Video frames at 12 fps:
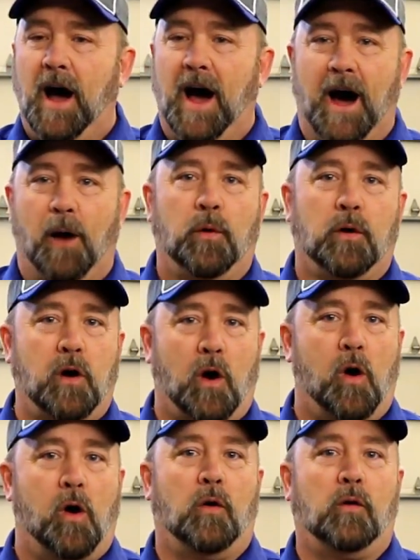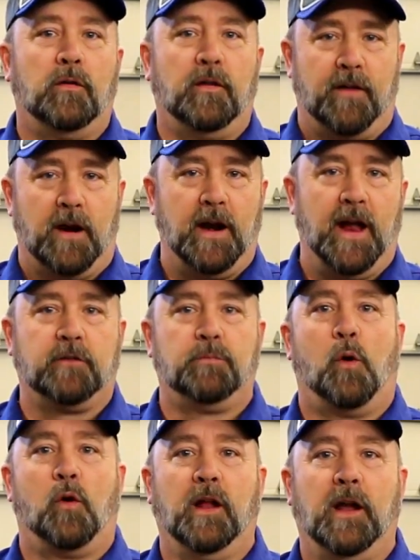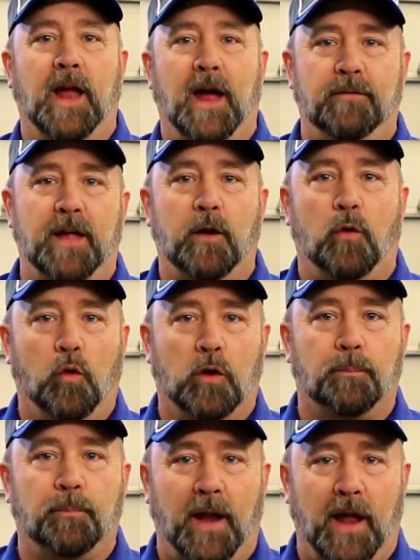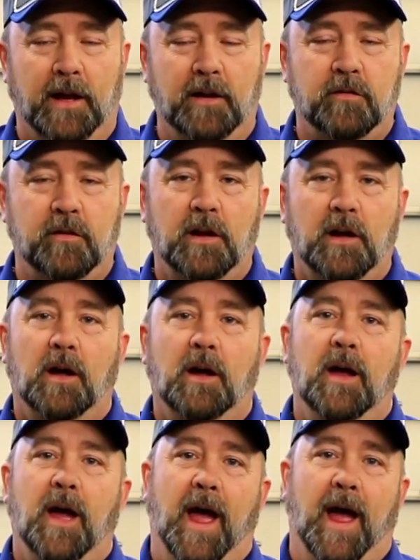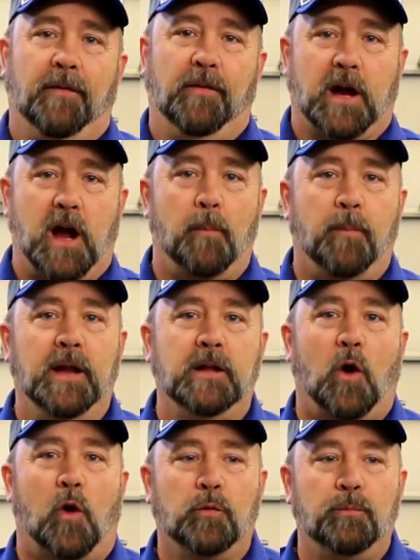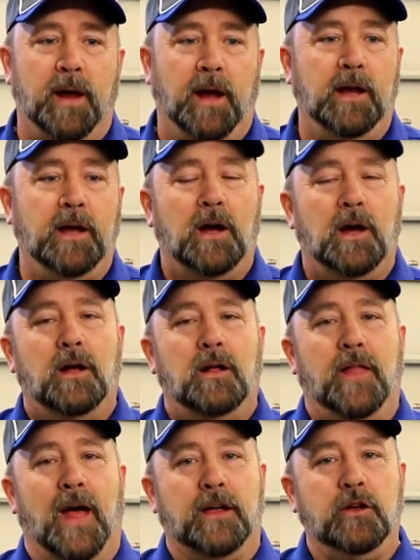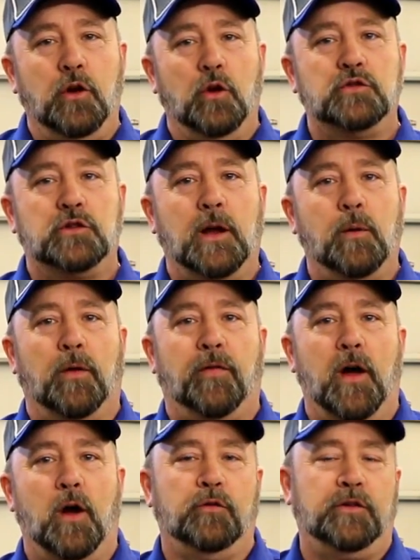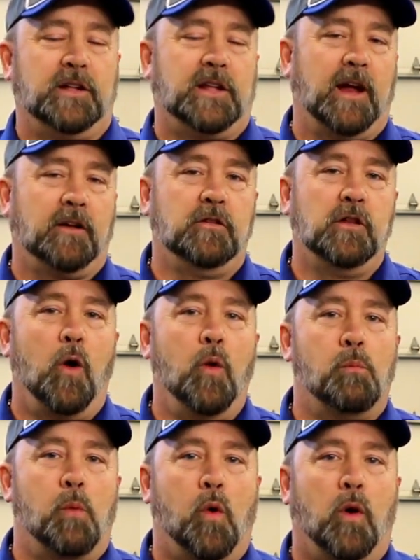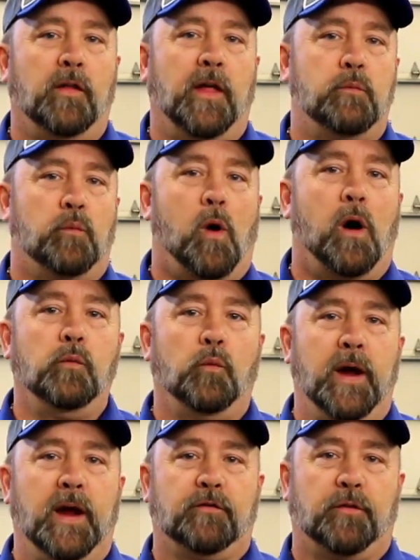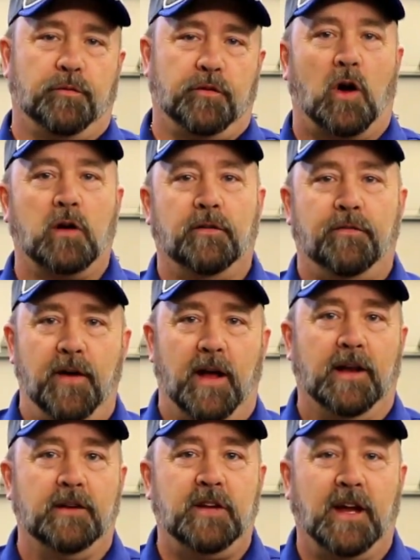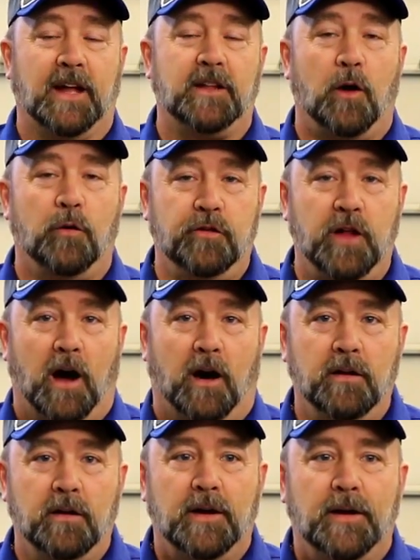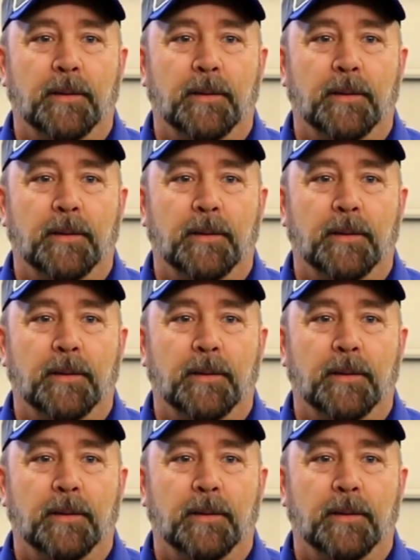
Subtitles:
I will call the very next morning and have that order placed. And the company told me that usually with those, it takes no more than 1 week from start to finish to get those done.